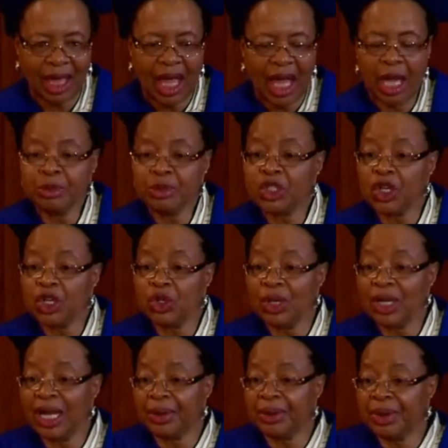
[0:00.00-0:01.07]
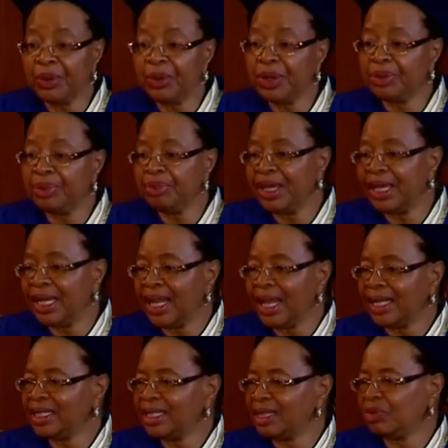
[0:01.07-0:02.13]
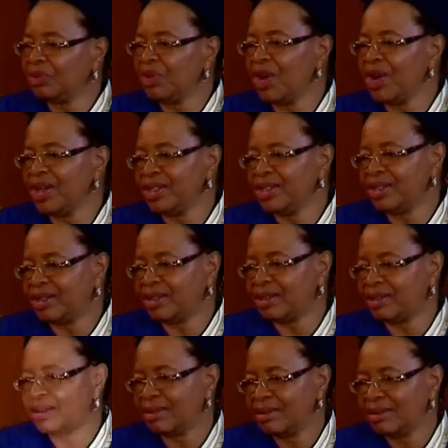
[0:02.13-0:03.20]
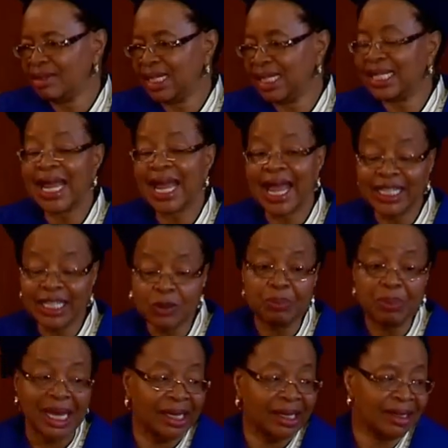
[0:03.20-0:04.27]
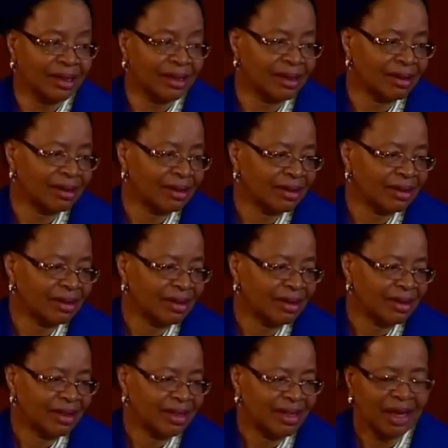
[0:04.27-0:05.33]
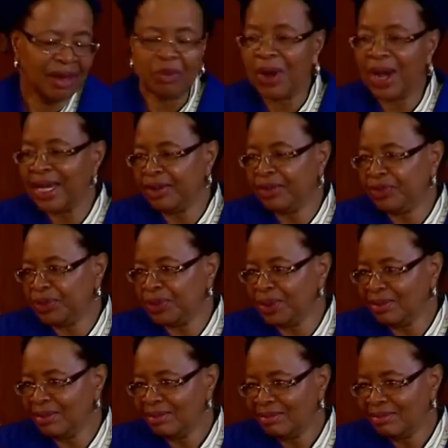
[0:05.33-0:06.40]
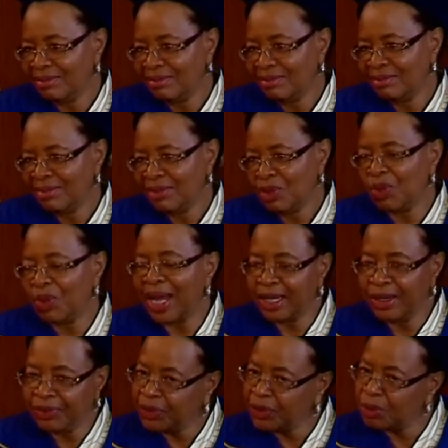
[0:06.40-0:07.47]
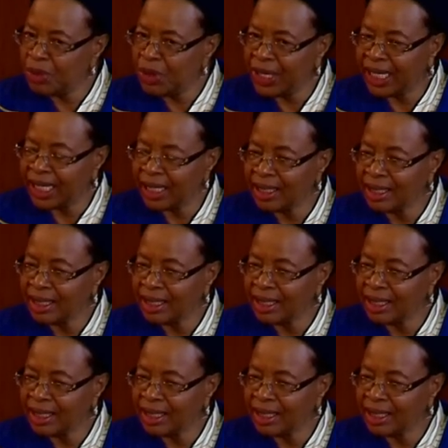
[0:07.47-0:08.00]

I'm sure you'll agree with me that it has been a wonderful, wonderful morning.